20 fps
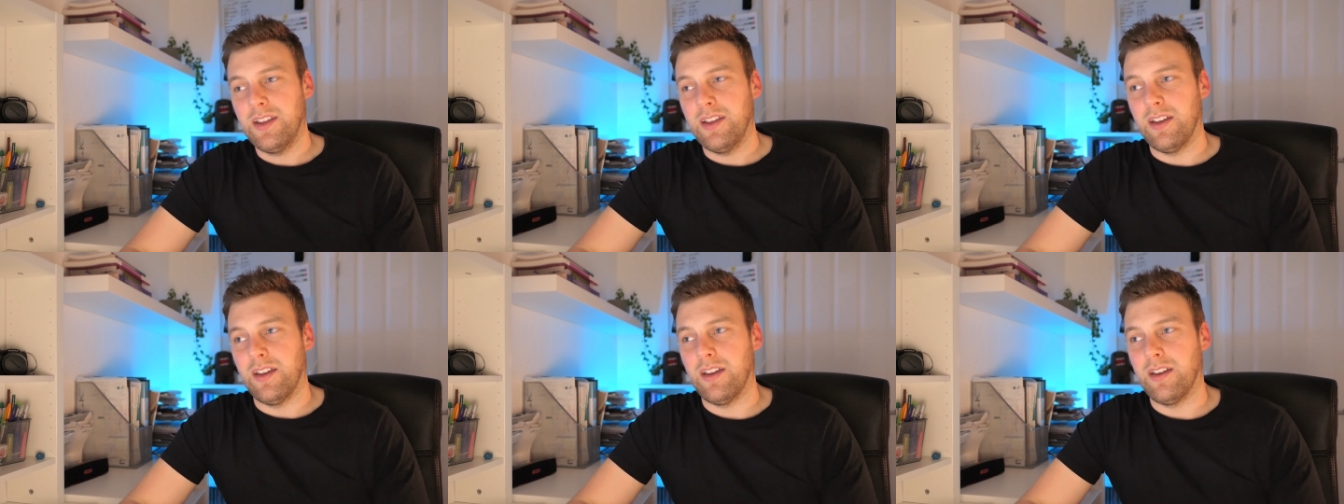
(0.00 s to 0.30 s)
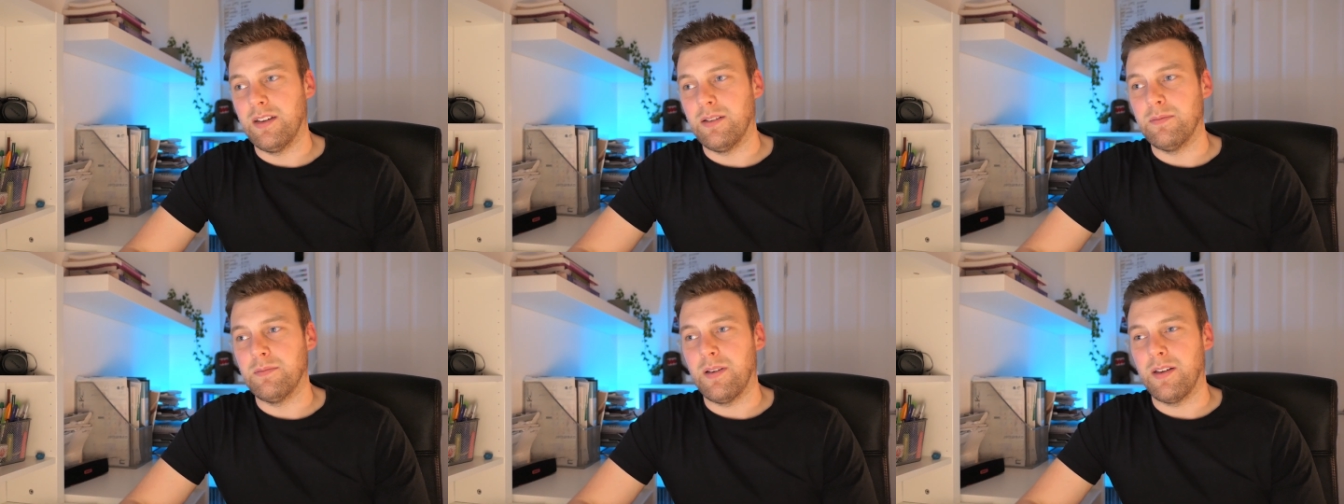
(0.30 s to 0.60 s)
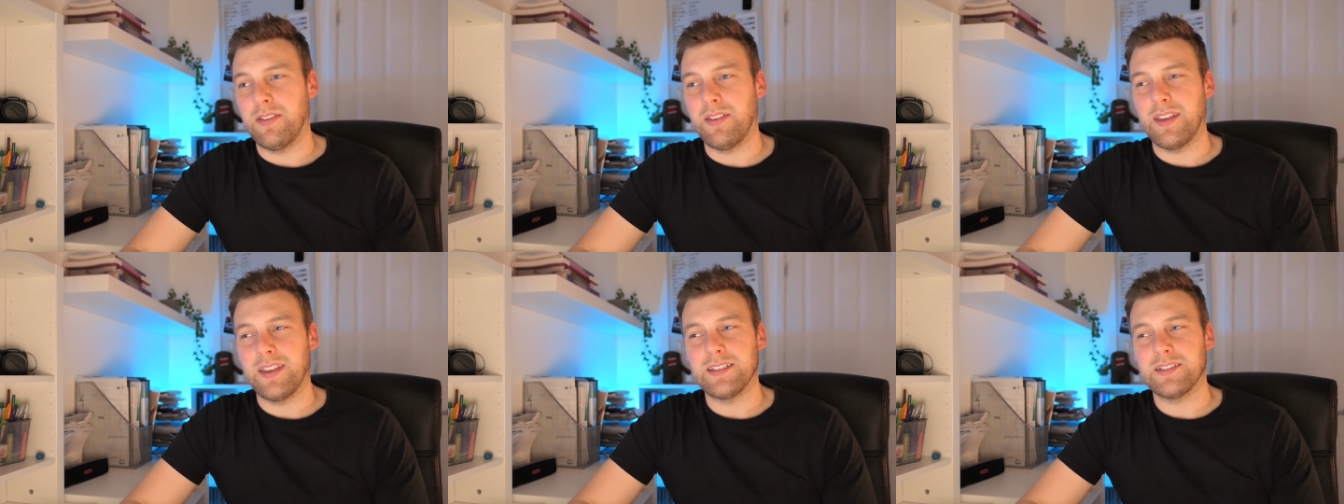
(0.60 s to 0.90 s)
I
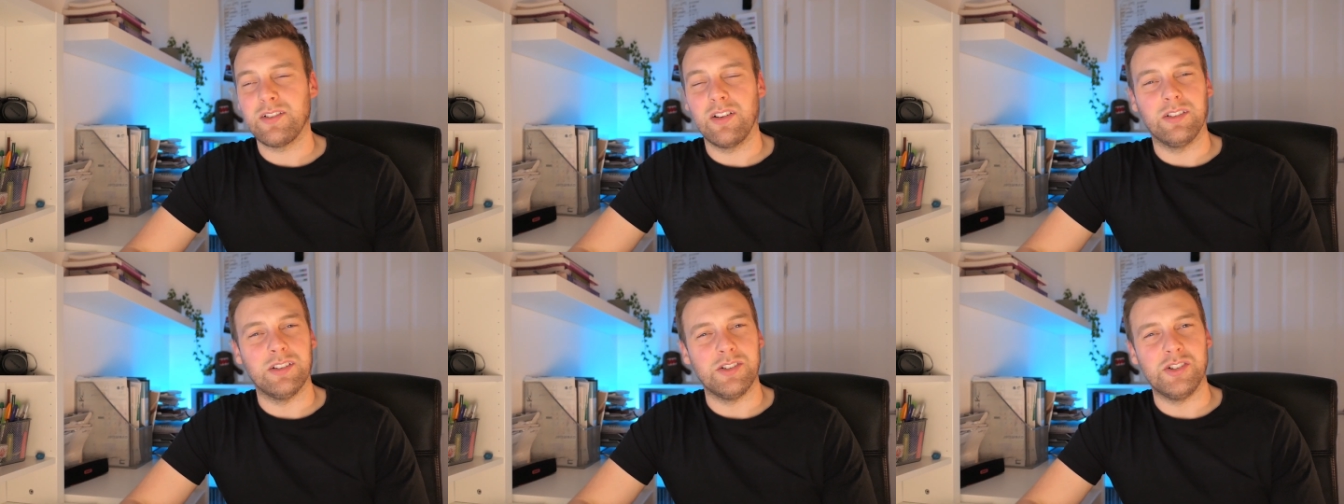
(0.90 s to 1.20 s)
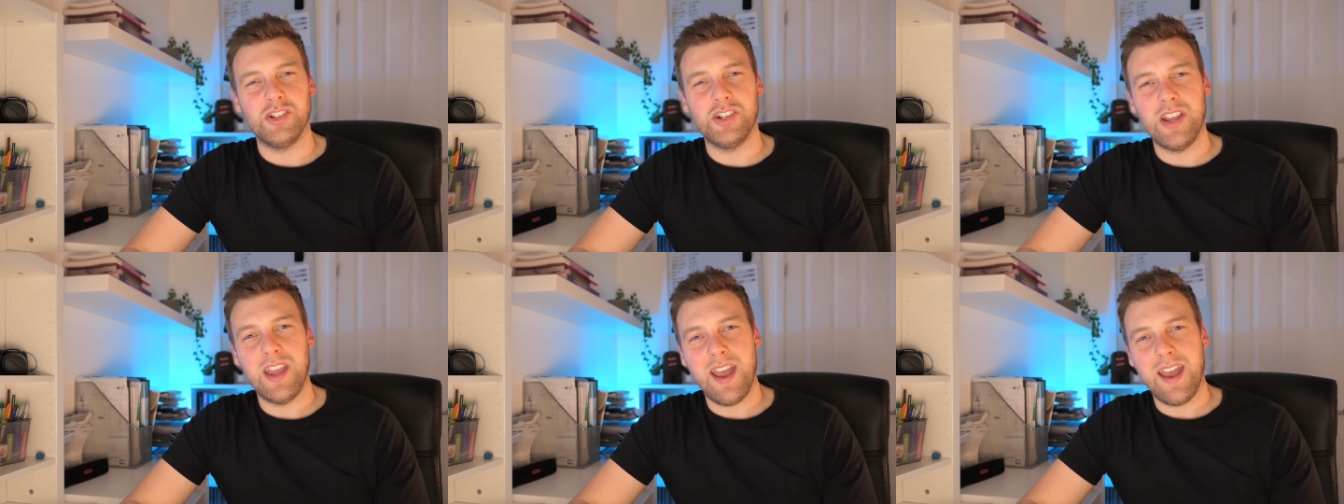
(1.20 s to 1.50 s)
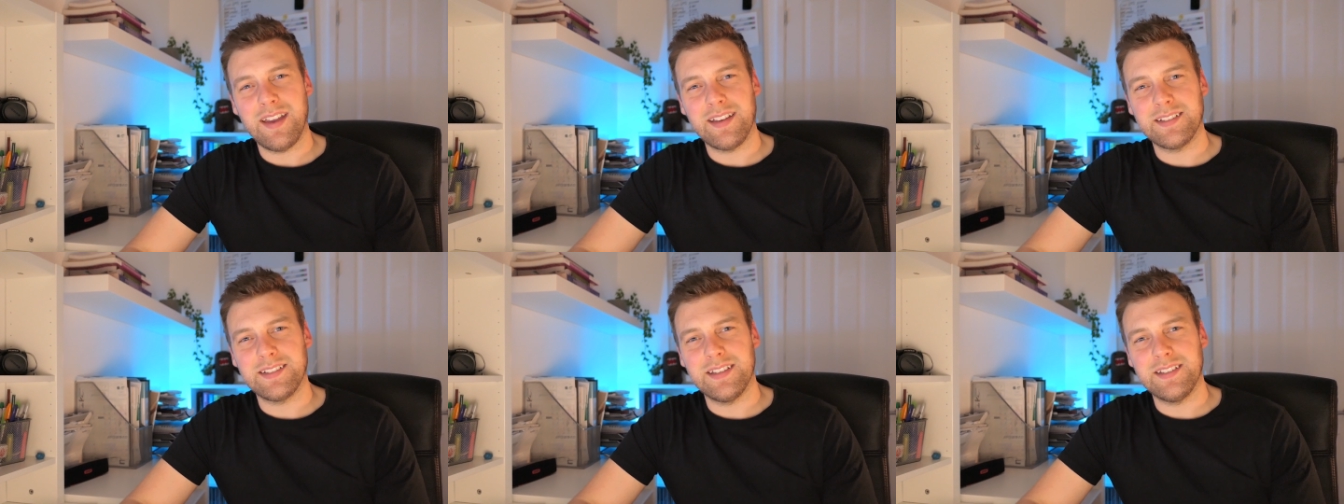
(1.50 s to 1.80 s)
think it's called a
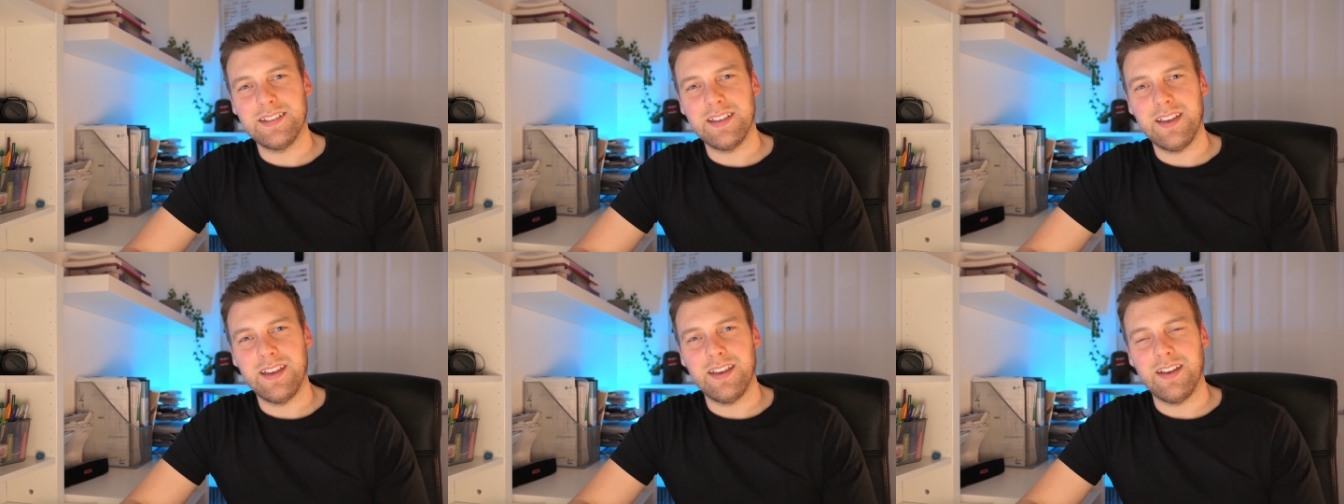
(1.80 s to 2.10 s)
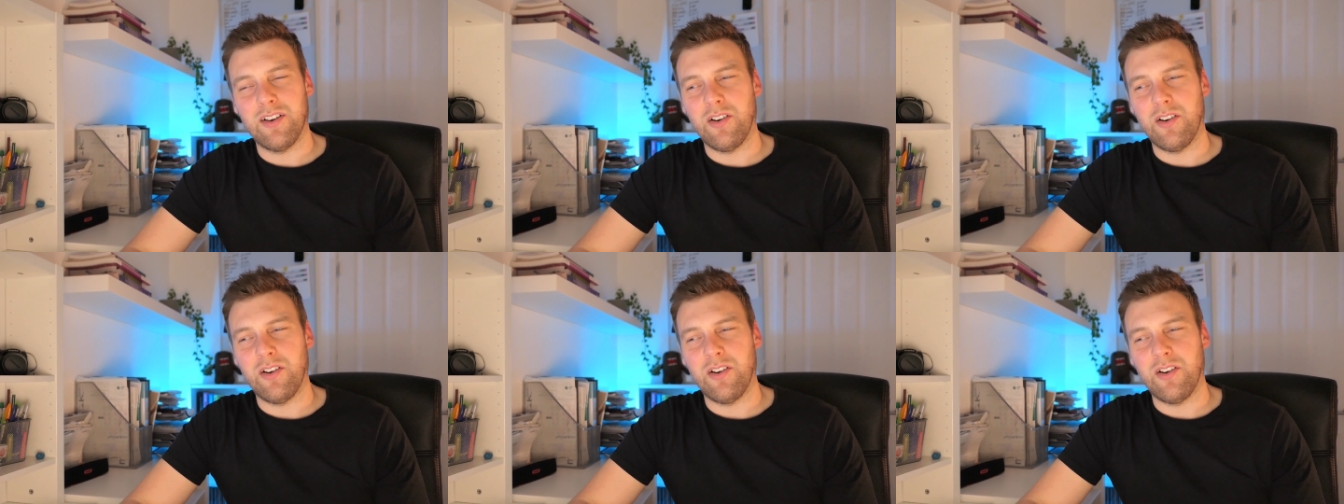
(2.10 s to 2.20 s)
GX, is it?